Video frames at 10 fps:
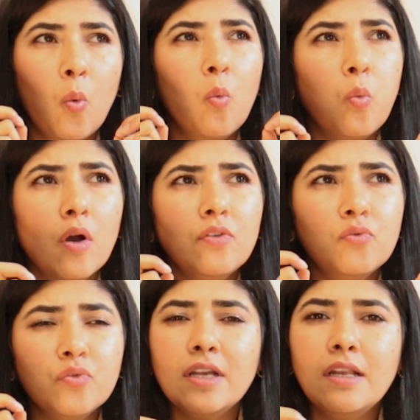What
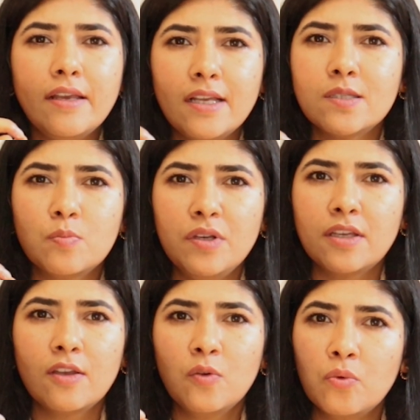really is
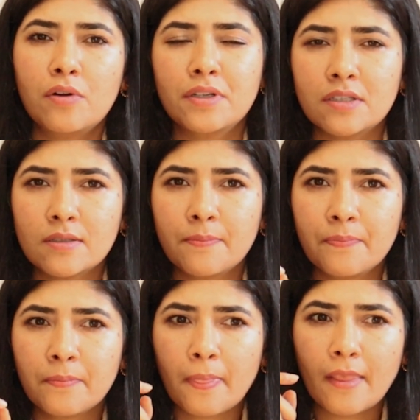making you worried?
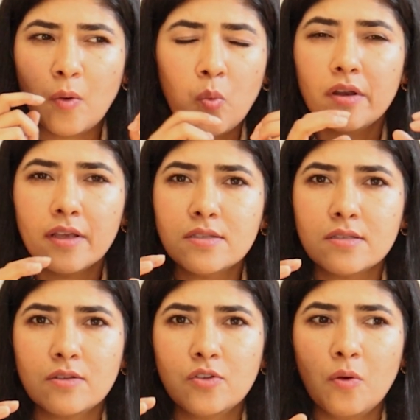What is
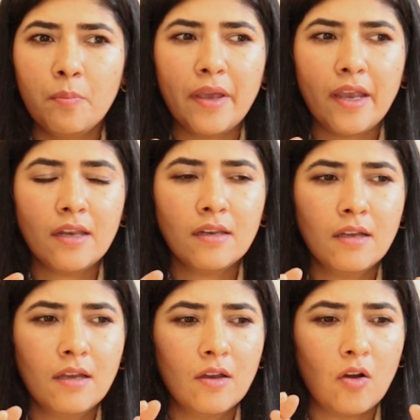your main
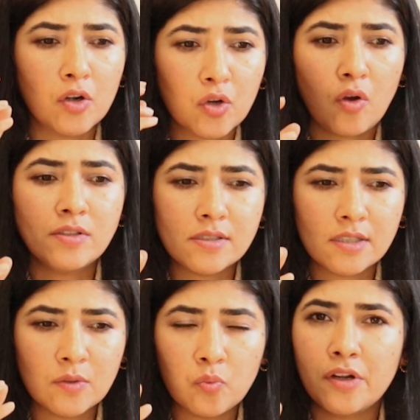or
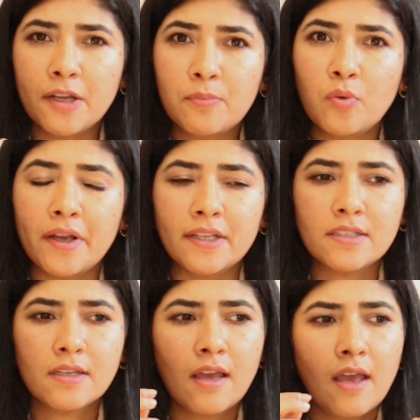constant worrying
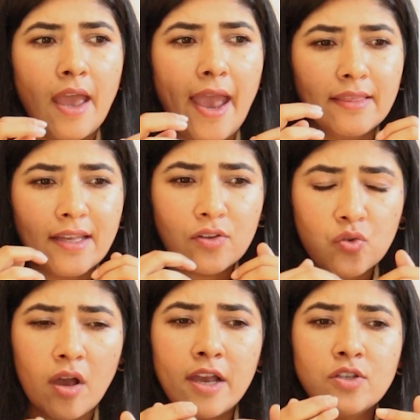point? And then
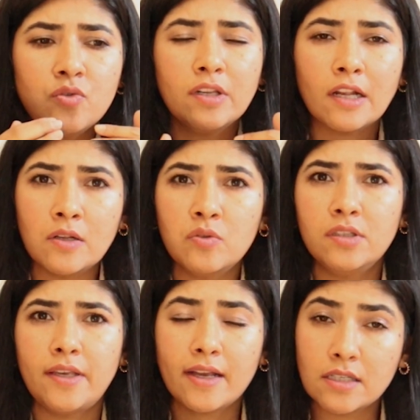try to include
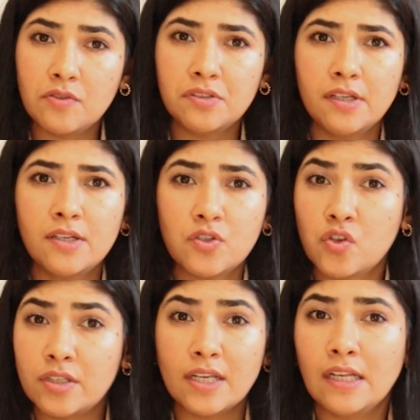the activities in
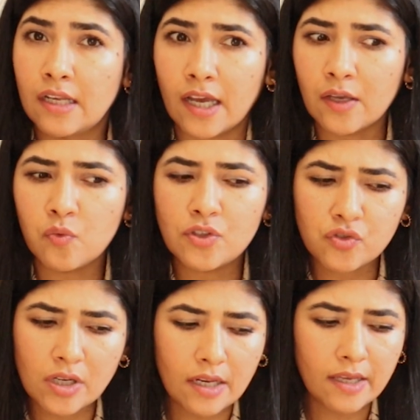your daily life
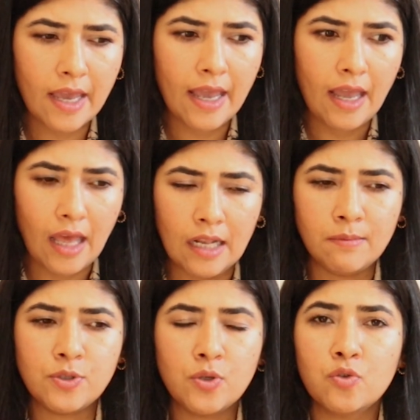which really
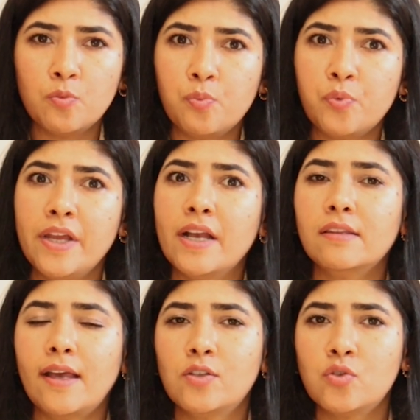helps you to break
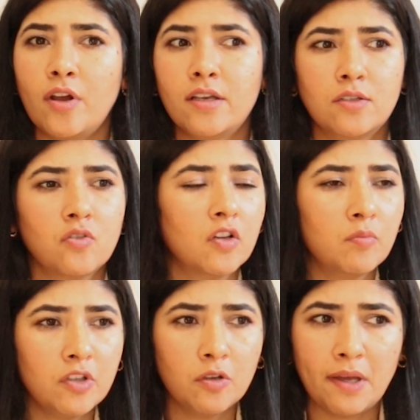that stress. It could
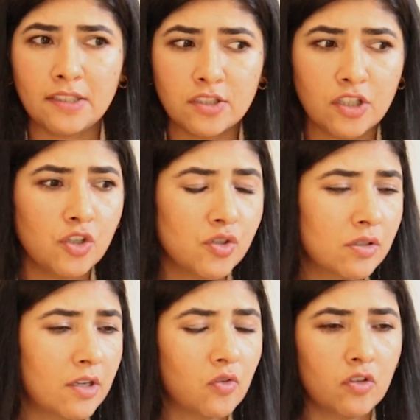be your
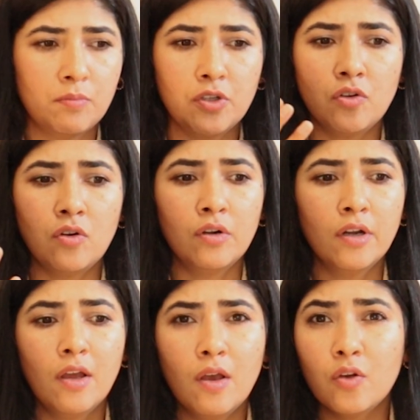meditation, it could be your
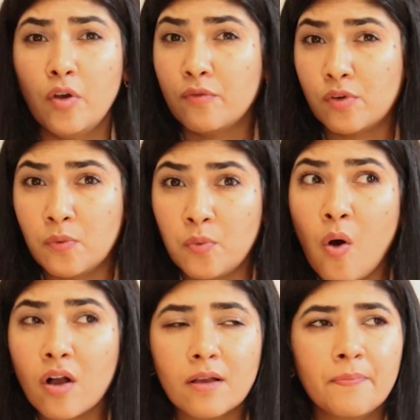going for a
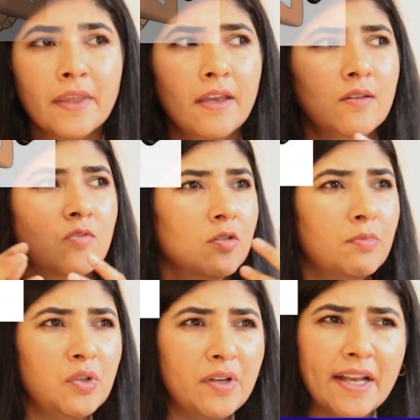walk, it could
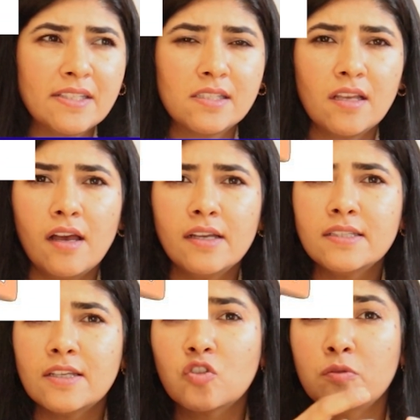be your
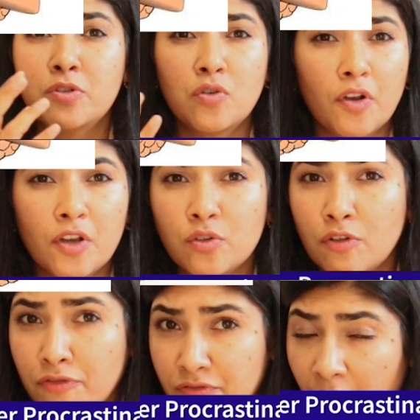exercise, it could be talking to
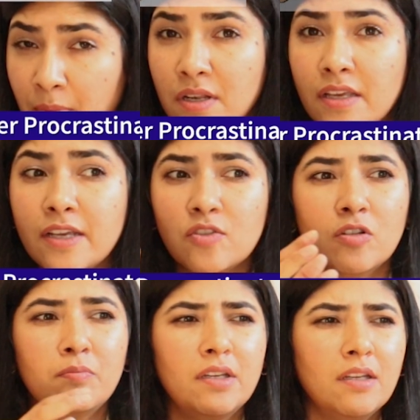your family, it
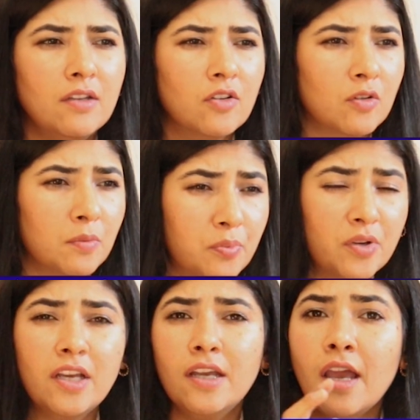could be,
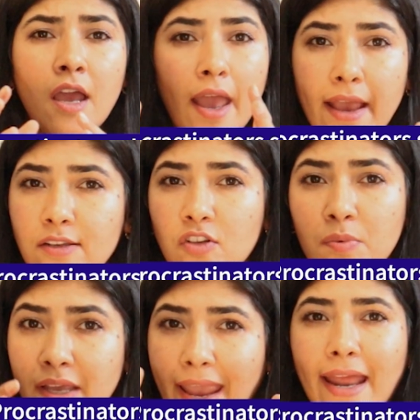pray. It could
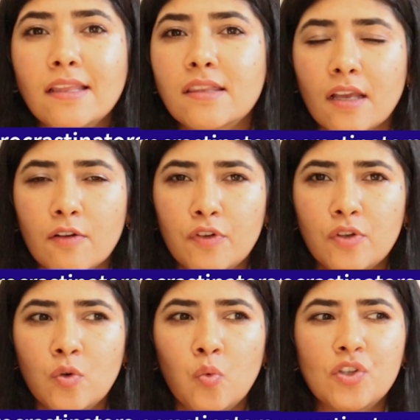be anything for
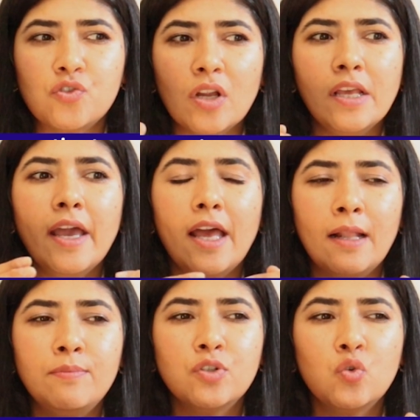you which really
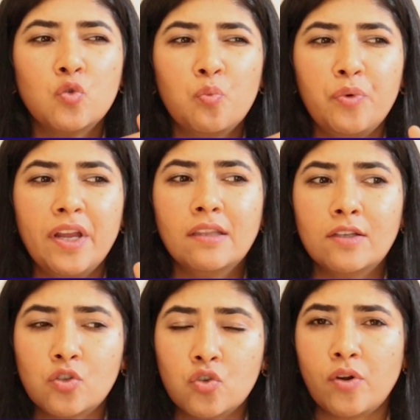helps you to break the
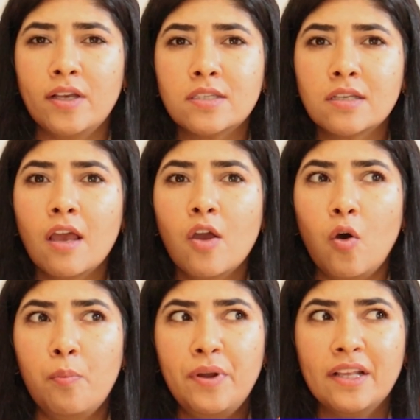stress,
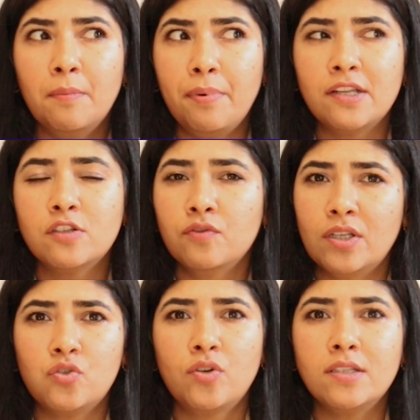break the pattern of the
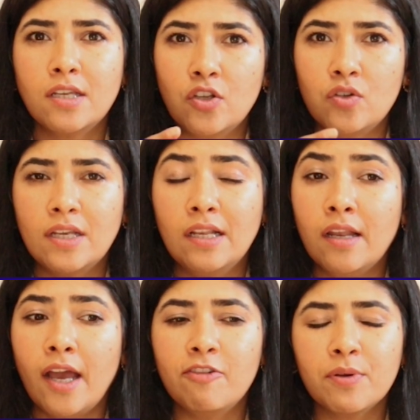stress in your daily life.